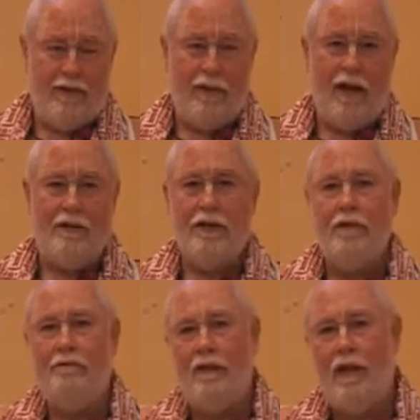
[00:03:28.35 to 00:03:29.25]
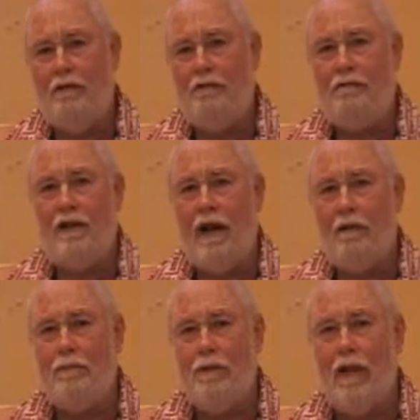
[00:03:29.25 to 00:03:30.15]
The logic of love, the
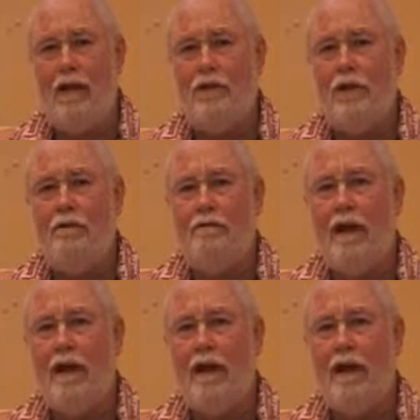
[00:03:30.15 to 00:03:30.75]
logic